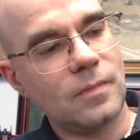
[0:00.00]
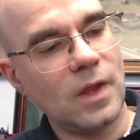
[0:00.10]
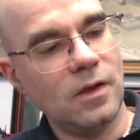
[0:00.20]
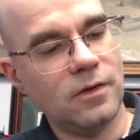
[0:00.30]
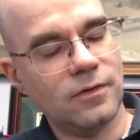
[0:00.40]

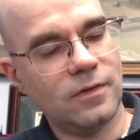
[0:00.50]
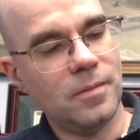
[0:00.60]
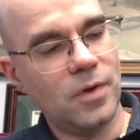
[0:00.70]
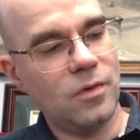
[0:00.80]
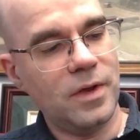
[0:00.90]
because of the
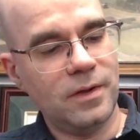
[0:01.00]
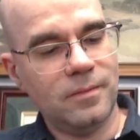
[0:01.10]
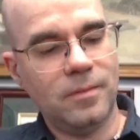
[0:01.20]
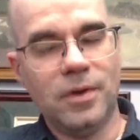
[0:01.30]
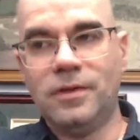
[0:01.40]

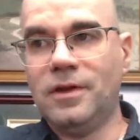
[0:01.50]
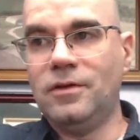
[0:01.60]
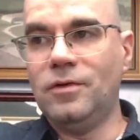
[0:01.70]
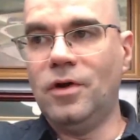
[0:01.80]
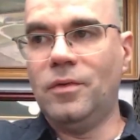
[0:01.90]
bowing, but they
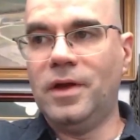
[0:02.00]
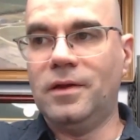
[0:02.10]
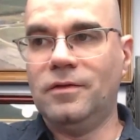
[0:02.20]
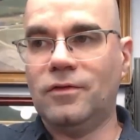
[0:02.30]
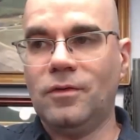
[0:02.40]
do go
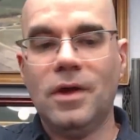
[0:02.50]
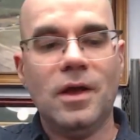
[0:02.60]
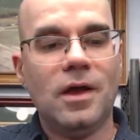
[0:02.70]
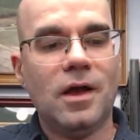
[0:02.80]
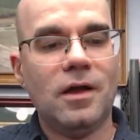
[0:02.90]
in. So
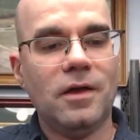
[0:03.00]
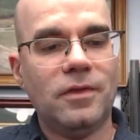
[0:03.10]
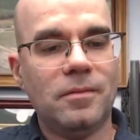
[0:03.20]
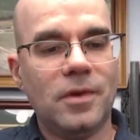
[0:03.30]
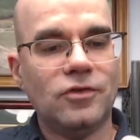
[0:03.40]
I got
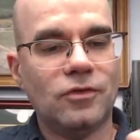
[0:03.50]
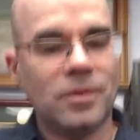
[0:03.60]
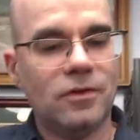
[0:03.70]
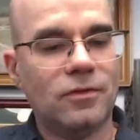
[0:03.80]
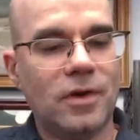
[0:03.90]
the
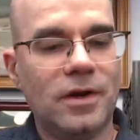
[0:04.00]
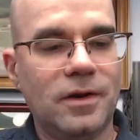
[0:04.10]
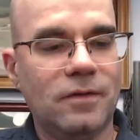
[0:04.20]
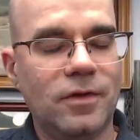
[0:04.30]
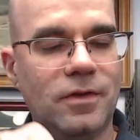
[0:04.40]
measurements right
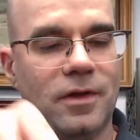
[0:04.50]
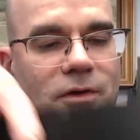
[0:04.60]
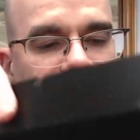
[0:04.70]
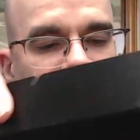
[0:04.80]
now. I'm